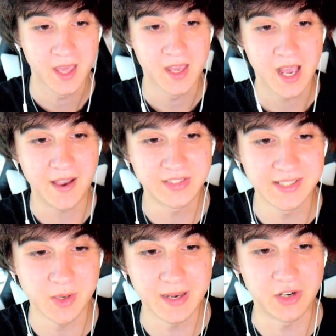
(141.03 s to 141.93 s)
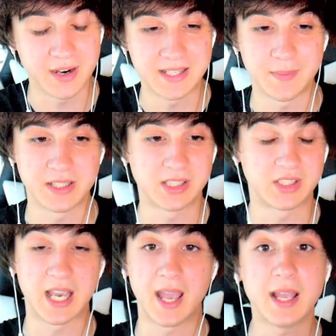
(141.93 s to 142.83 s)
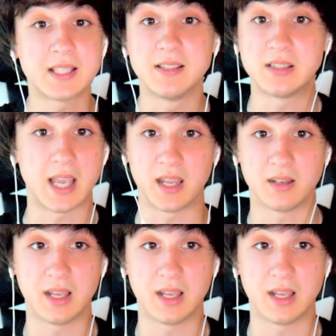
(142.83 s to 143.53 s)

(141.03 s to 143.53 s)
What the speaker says: I've seen so many crazy messages in chat. It's insane.